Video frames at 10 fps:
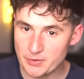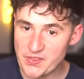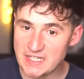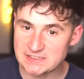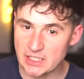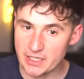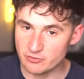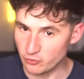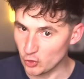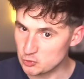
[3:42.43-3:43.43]
But that's not
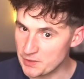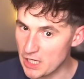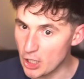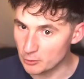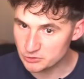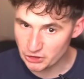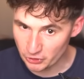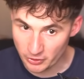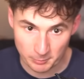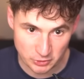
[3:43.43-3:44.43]
it, folks. We got
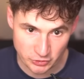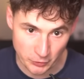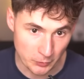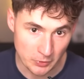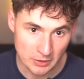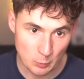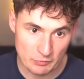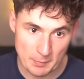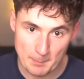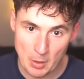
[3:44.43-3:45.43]
armchair number two
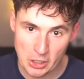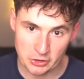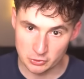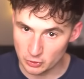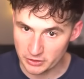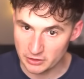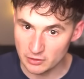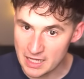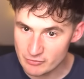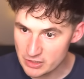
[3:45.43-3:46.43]
with a modern looking lava